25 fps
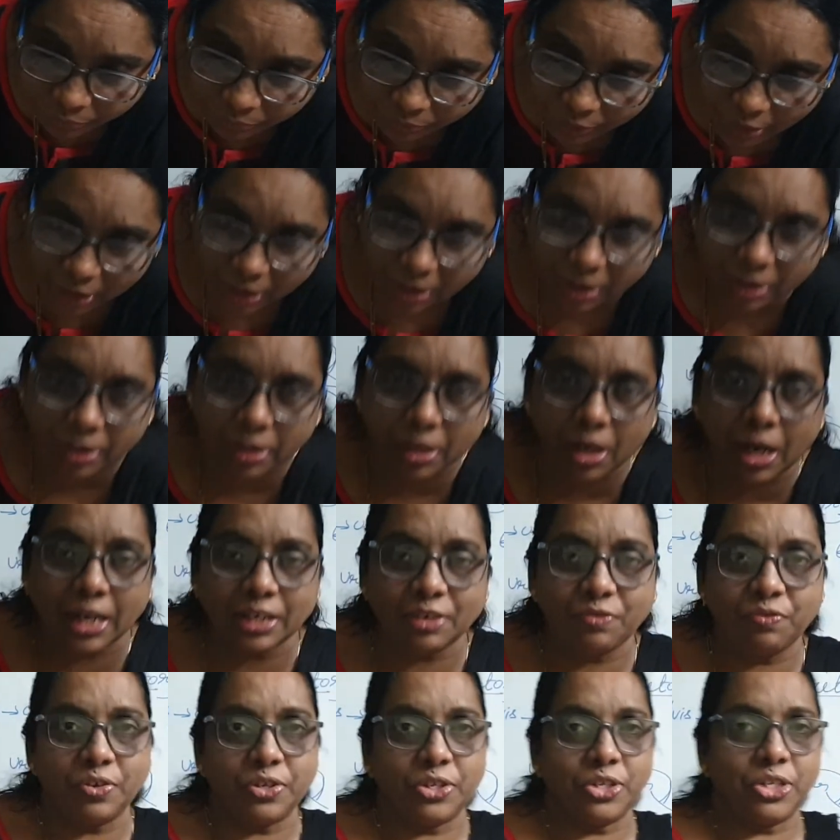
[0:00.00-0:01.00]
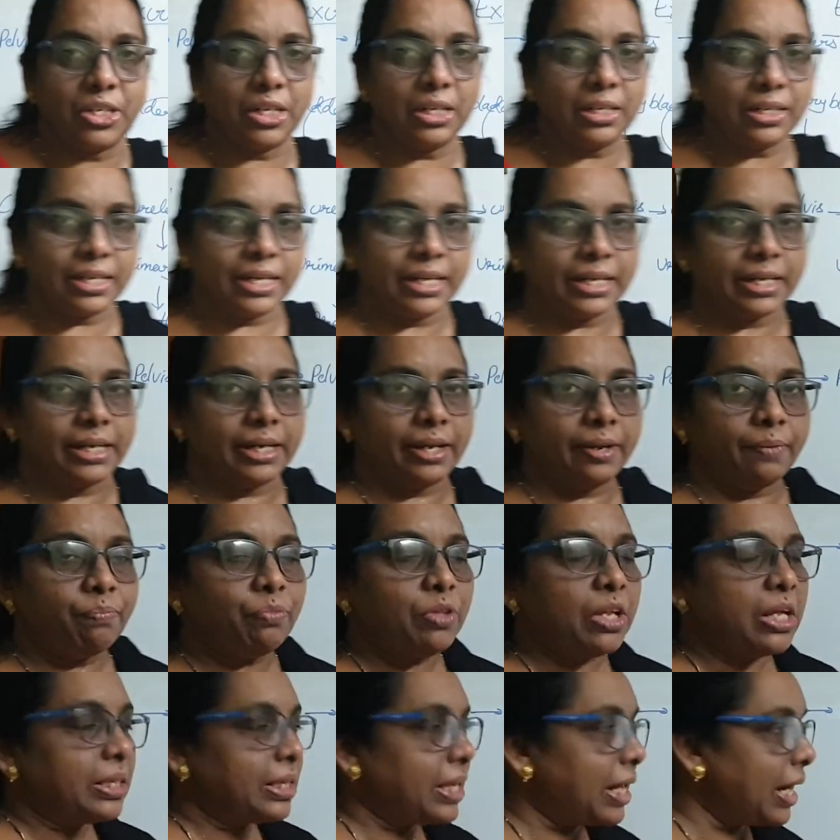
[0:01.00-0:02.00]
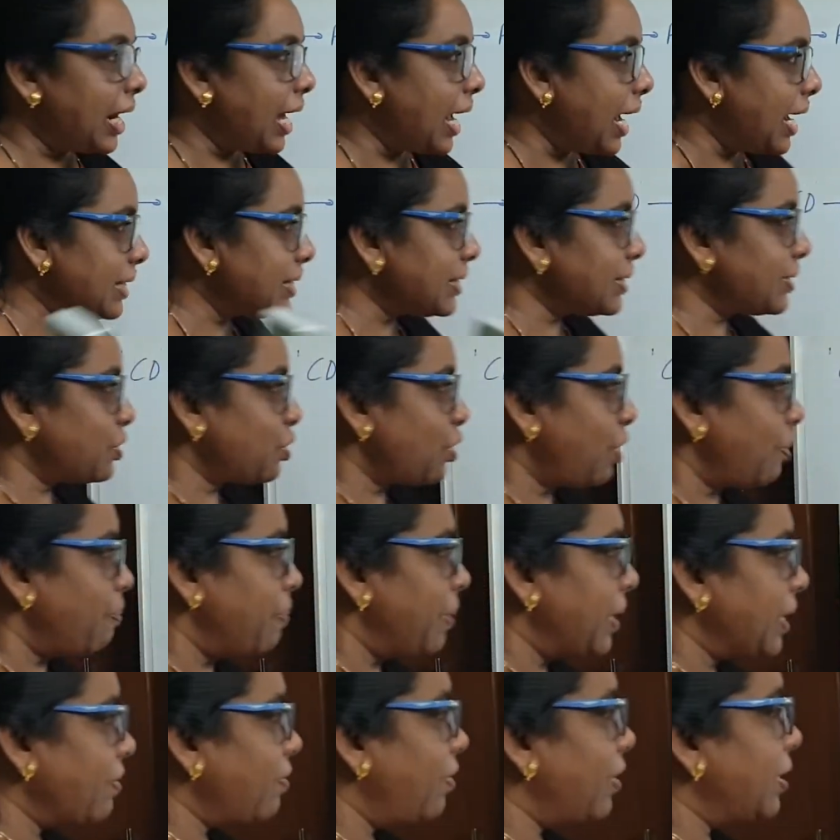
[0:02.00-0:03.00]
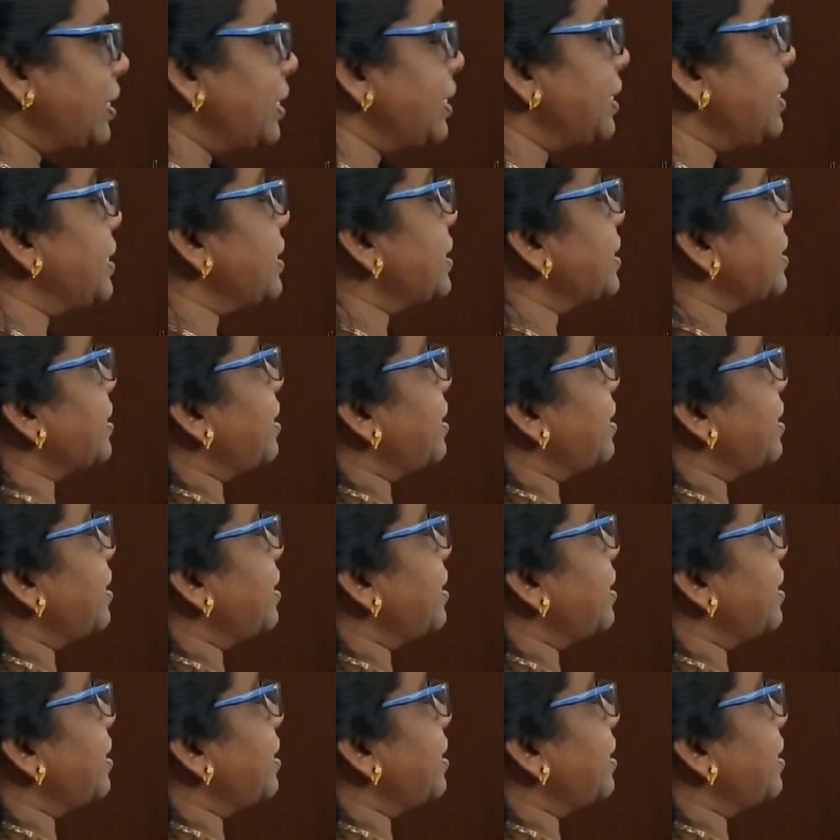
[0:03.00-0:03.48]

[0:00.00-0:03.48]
Artificial kidney. The last topic, what it is